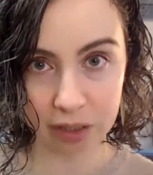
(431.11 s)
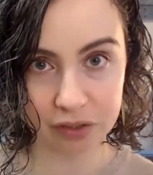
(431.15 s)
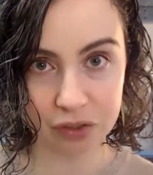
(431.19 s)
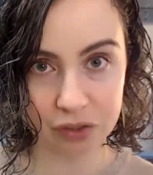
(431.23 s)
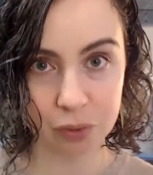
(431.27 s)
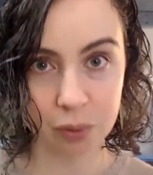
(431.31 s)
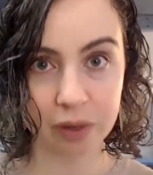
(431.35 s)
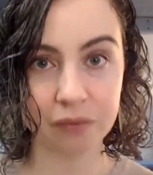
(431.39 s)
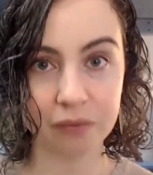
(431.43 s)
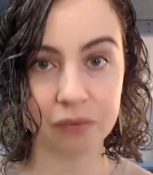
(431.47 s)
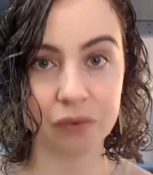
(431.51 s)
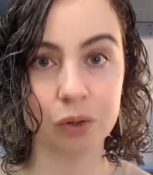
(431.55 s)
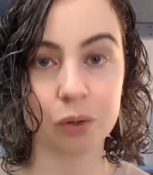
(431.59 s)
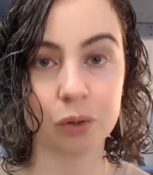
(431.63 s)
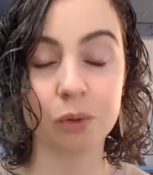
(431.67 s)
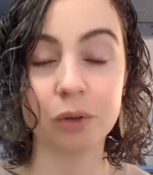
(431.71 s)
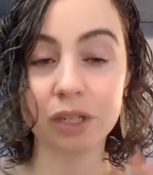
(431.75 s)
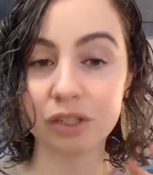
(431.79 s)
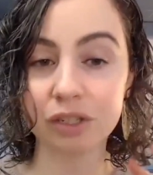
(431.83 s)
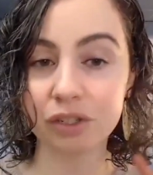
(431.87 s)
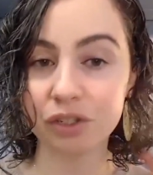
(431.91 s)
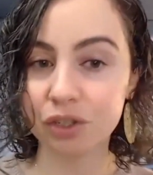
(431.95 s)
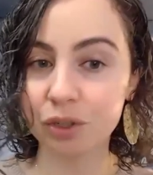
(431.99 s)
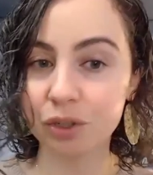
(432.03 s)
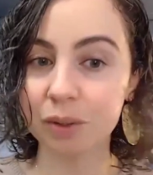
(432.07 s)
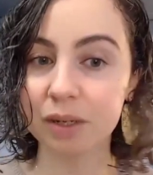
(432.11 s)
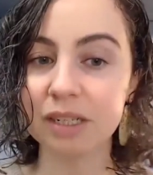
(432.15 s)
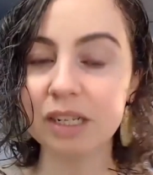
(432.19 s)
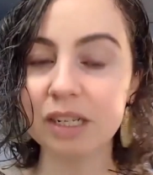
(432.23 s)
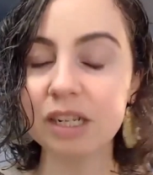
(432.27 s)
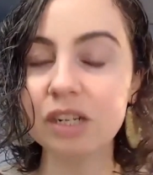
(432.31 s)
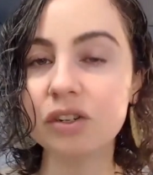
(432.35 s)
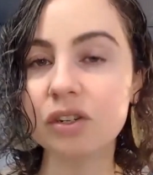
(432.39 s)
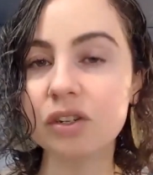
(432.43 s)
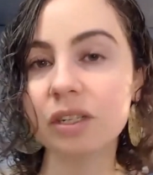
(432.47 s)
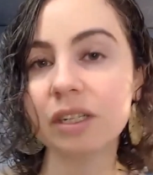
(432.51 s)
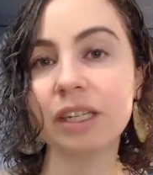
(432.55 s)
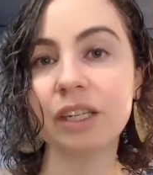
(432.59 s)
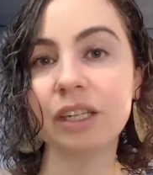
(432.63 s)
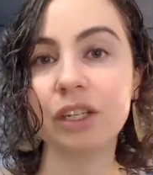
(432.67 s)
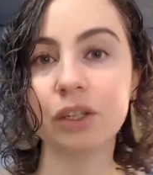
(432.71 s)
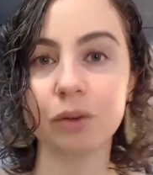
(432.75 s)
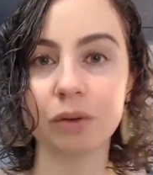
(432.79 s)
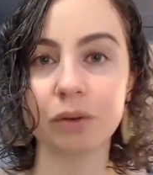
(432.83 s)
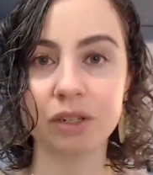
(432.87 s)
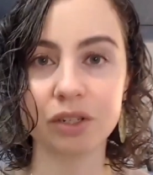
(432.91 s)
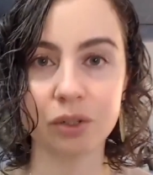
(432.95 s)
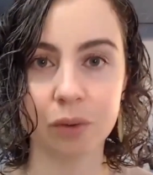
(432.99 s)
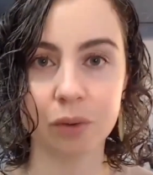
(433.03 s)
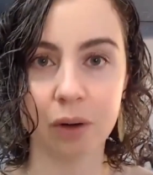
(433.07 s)
So if you can do it digitally, you
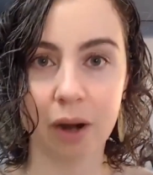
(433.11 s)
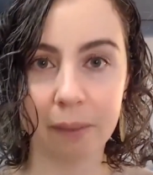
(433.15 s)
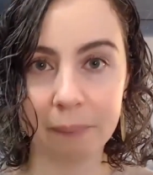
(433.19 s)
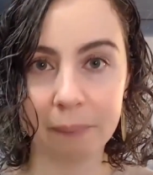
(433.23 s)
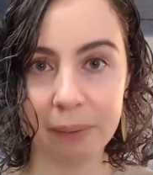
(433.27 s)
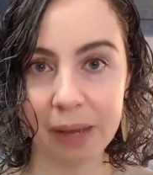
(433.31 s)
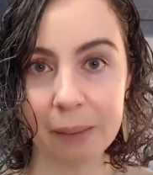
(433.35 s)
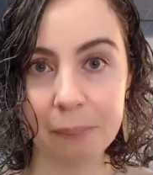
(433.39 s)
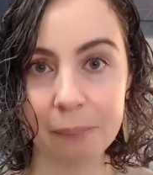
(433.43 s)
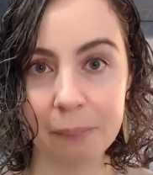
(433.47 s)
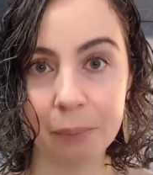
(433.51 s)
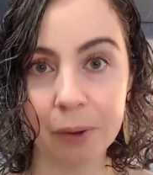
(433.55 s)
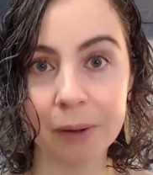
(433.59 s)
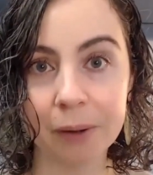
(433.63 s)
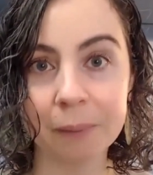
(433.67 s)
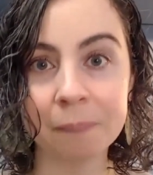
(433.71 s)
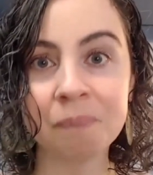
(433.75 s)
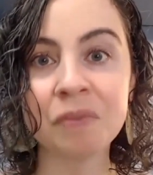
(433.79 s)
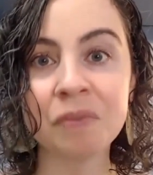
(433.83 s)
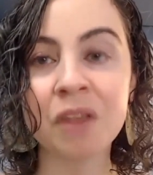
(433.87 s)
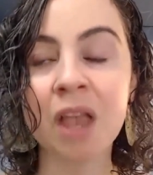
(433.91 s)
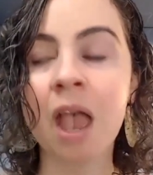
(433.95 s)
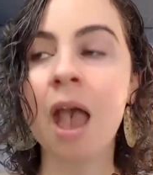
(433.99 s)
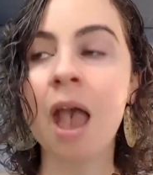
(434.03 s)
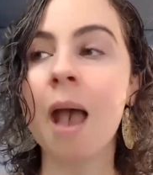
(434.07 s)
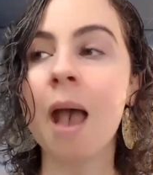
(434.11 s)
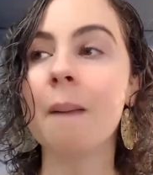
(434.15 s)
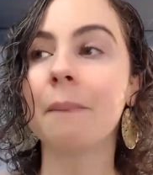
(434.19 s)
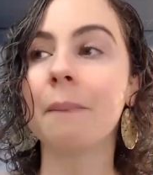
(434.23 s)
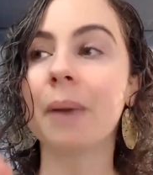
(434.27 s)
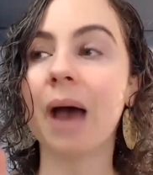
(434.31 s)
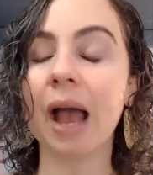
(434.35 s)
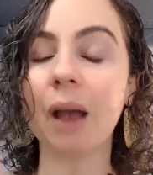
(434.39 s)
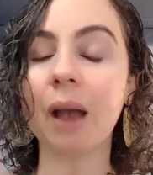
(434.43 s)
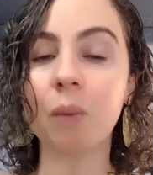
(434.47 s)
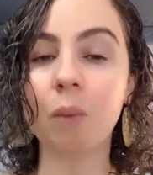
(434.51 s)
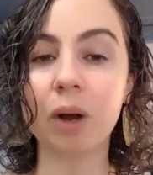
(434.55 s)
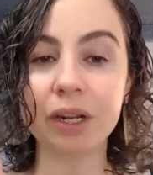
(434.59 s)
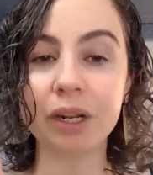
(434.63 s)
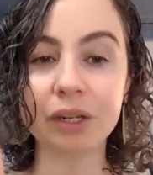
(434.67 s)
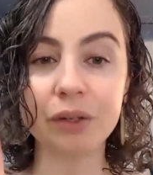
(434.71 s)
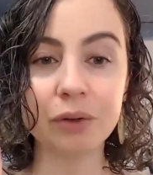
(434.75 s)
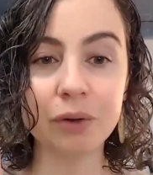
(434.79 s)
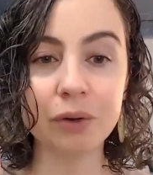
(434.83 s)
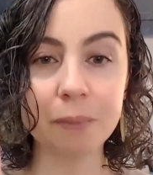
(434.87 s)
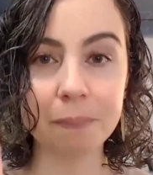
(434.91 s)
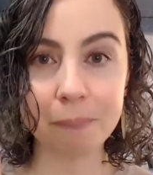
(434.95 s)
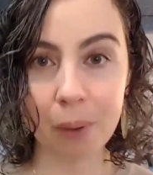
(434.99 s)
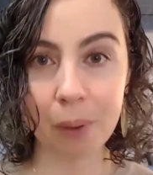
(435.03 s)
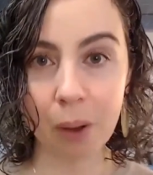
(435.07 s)
can do it on paper, but I want you
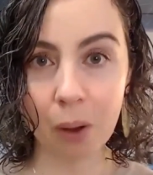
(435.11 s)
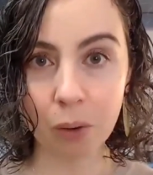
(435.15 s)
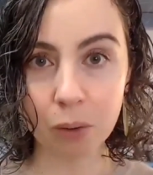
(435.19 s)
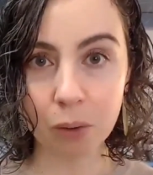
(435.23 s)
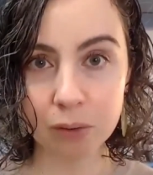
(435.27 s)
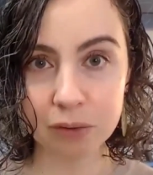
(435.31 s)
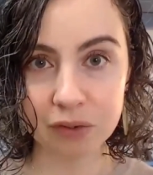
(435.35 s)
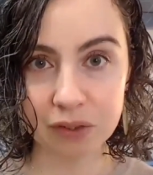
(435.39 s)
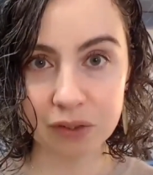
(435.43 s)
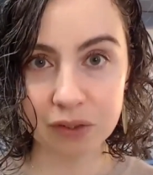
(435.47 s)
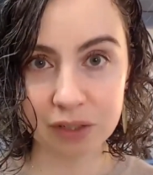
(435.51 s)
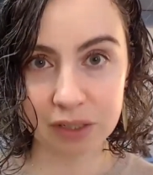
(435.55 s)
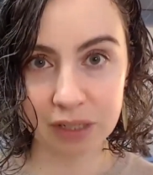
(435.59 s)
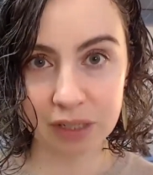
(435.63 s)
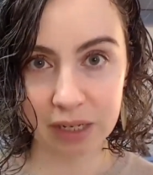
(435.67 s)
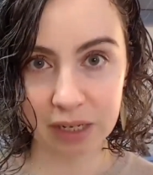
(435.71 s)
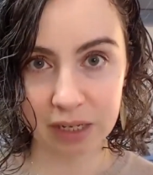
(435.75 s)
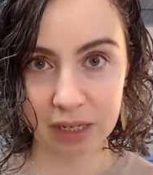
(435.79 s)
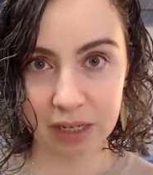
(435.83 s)
to post.